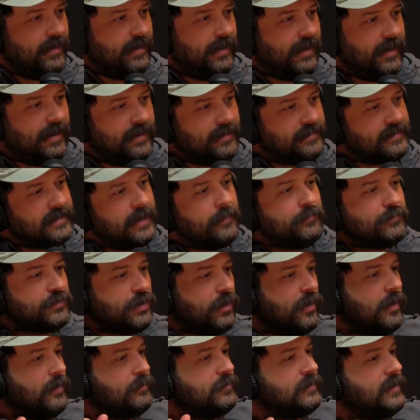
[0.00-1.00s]
And
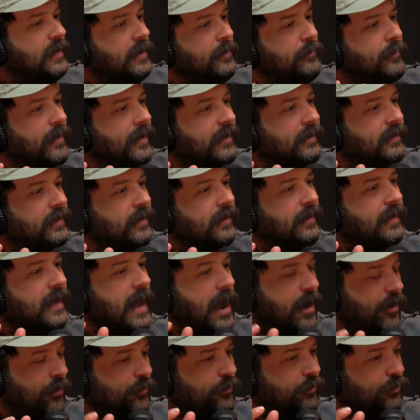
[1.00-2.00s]
sometimes they make a
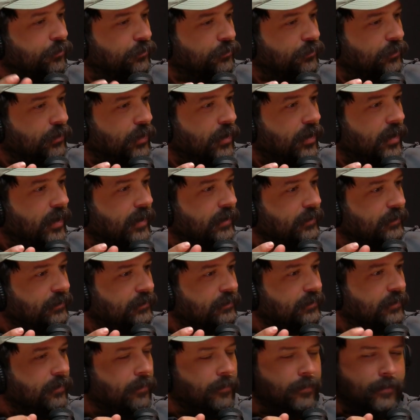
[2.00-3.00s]
caramel
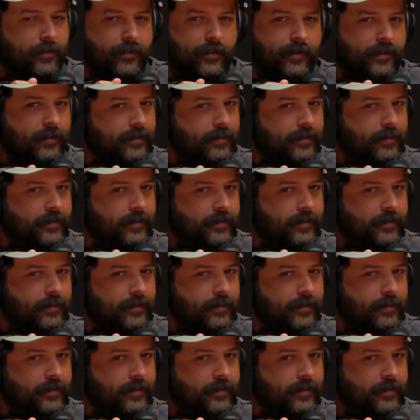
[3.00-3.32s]
slice. Oh,